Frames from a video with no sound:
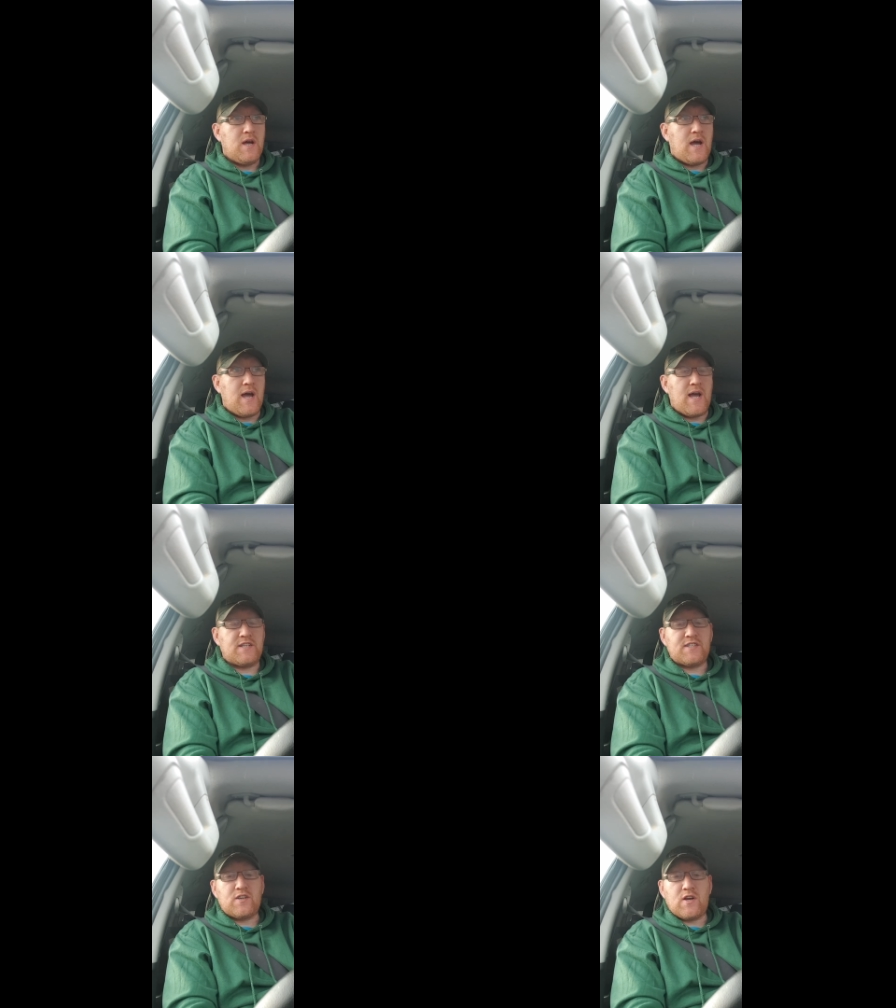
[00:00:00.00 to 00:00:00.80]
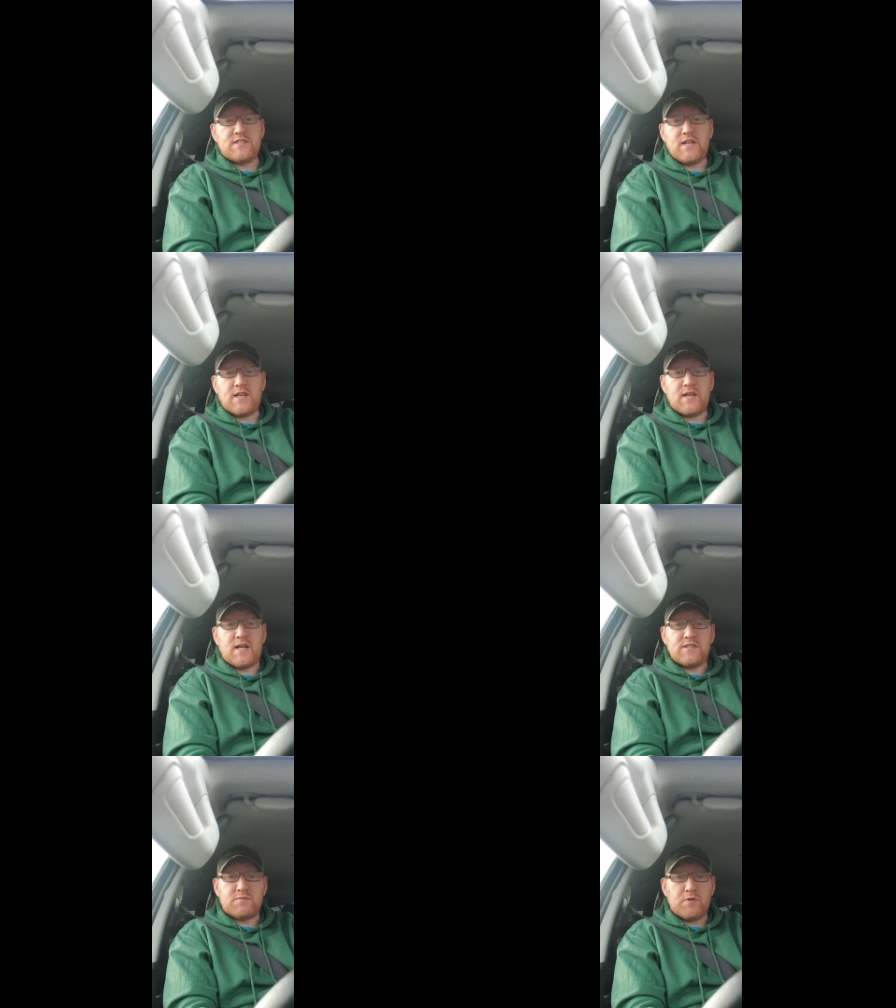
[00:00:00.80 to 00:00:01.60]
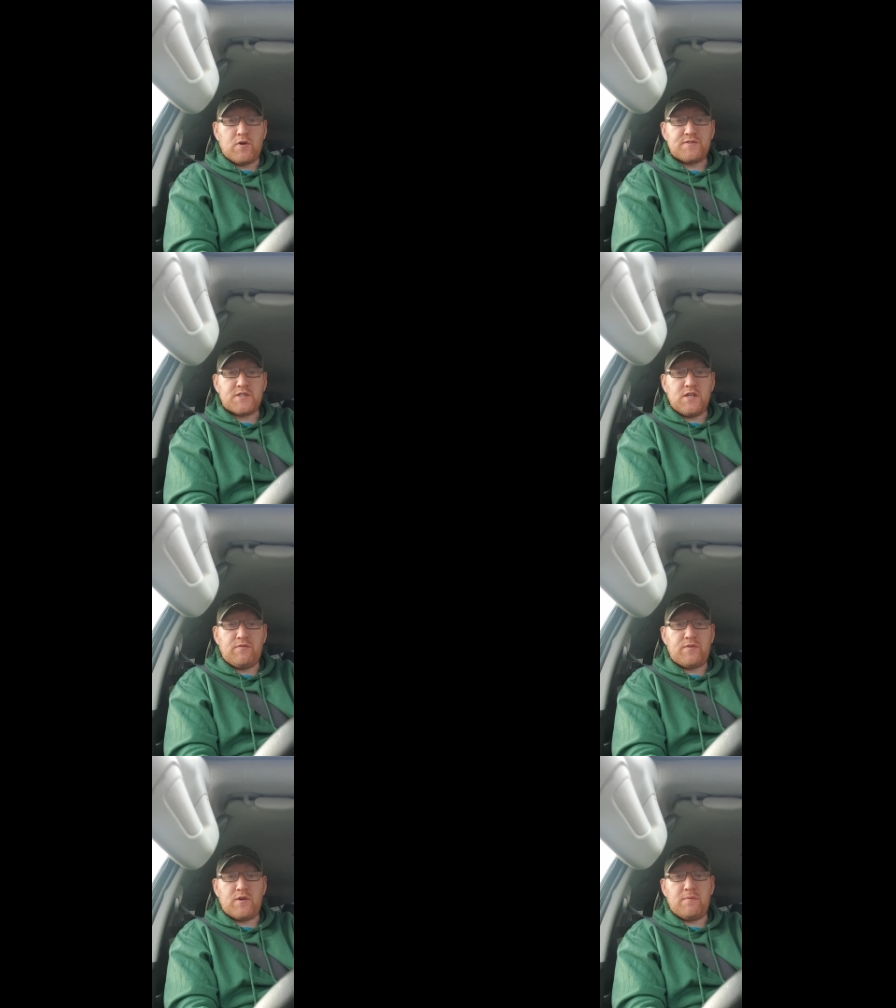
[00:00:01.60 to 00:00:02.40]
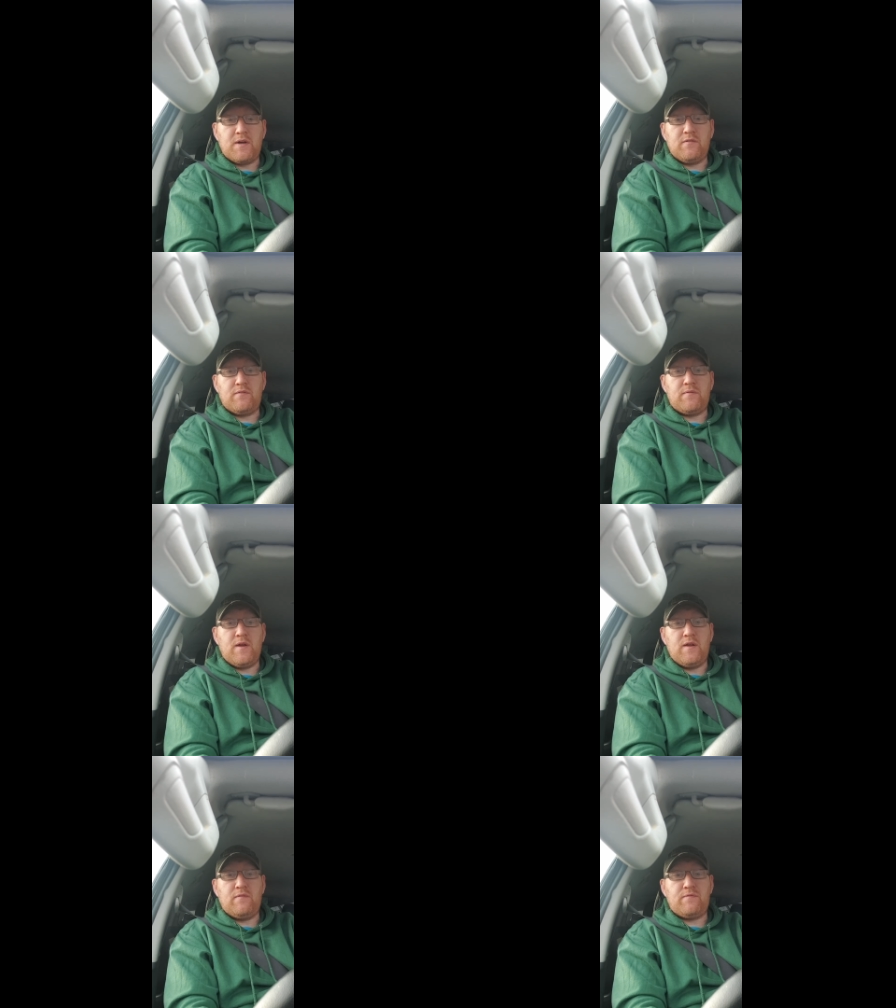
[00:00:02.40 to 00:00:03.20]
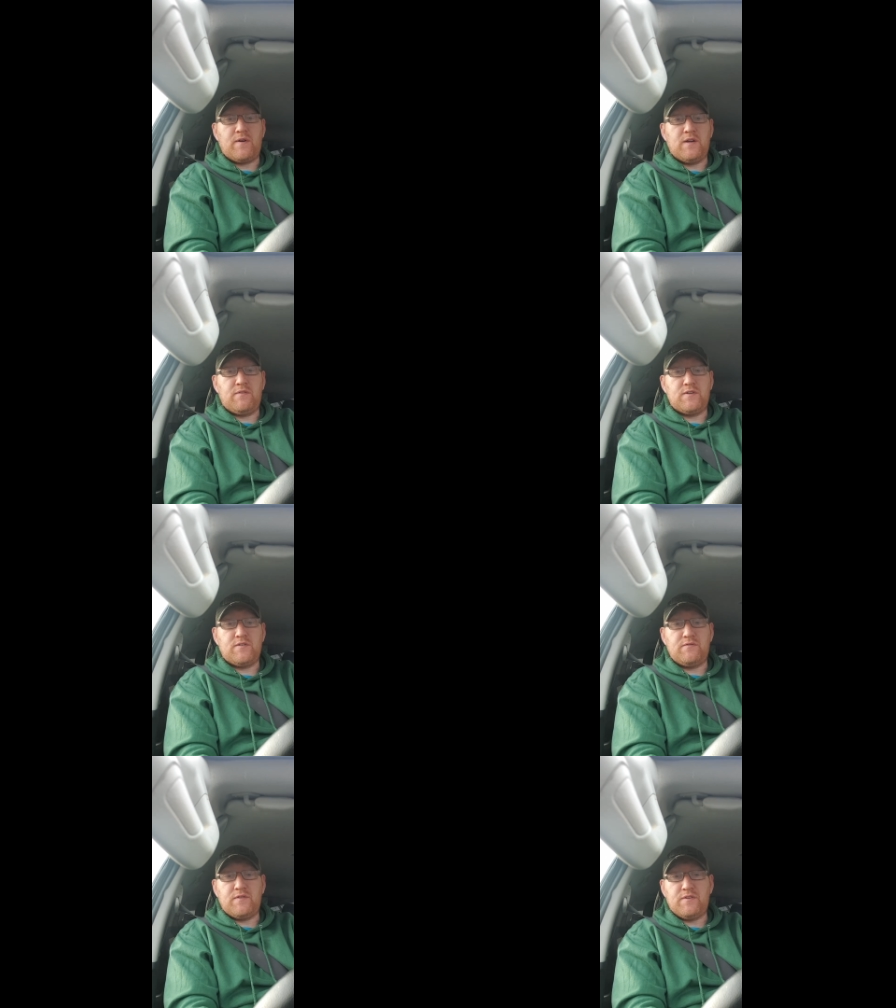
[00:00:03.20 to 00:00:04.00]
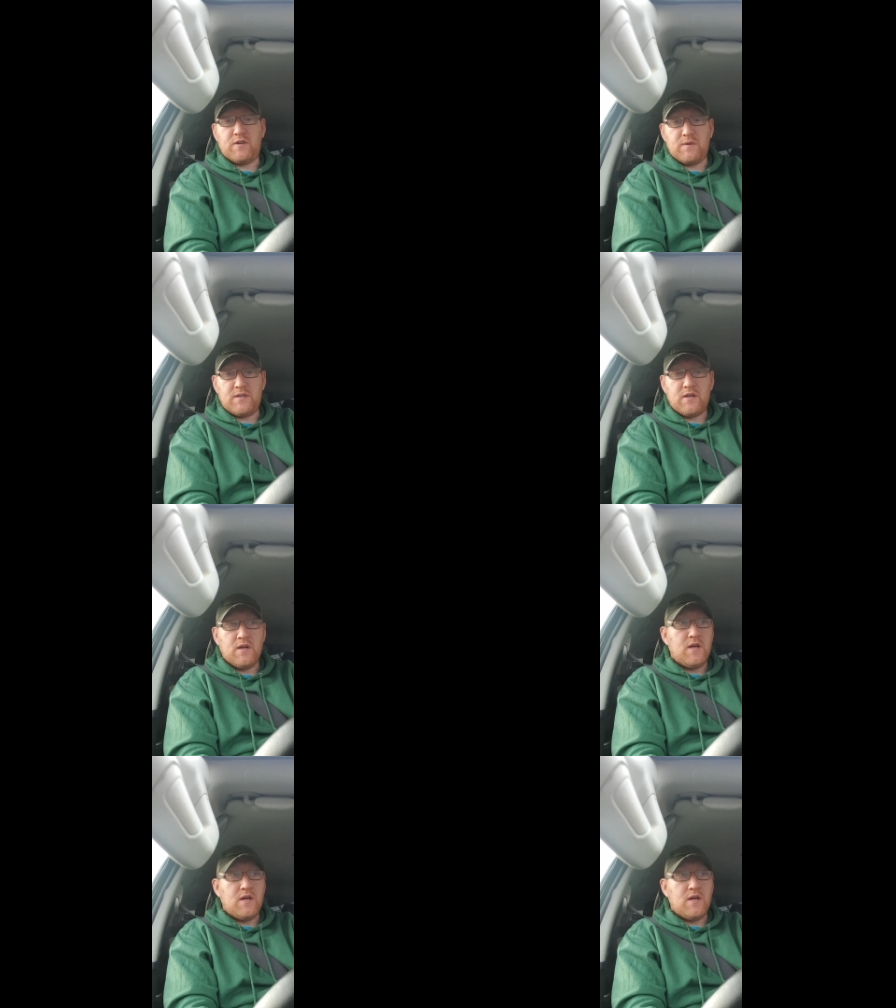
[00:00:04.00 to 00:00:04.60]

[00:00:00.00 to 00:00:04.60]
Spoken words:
I actually got a second hand Swarovski for about £550,